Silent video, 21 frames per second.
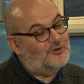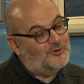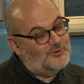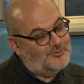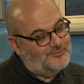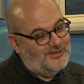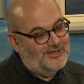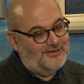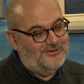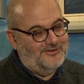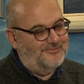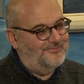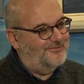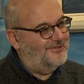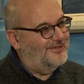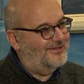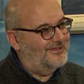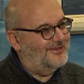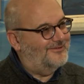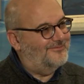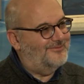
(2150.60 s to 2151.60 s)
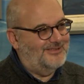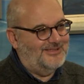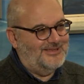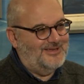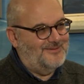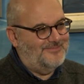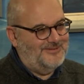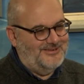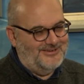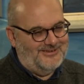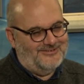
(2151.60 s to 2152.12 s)
No, I don't think it will
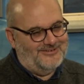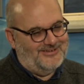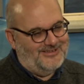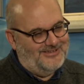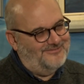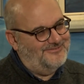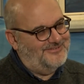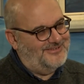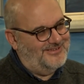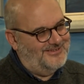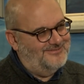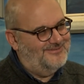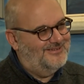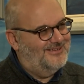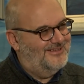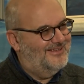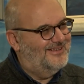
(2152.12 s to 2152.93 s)
happen in our lifetime.